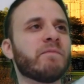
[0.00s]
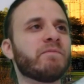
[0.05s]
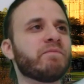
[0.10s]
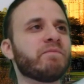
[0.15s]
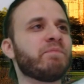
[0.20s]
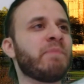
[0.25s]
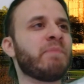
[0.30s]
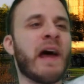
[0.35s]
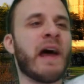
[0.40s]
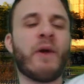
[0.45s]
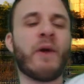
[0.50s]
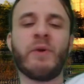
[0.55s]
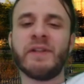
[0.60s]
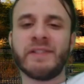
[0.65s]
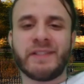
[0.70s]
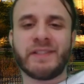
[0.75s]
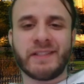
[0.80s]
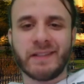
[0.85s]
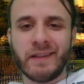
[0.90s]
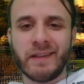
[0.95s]

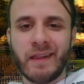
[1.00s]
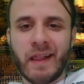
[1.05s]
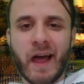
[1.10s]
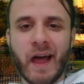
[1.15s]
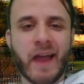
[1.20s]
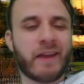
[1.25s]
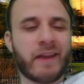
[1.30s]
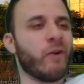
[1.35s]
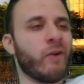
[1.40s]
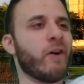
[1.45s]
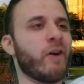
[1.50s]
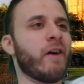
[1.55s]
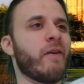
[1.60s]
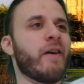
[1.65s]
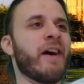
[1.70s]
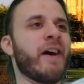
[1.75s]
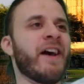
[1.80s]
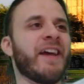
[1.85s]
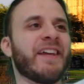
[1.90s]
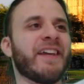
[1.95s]
parents like her,
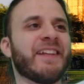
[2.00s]
right?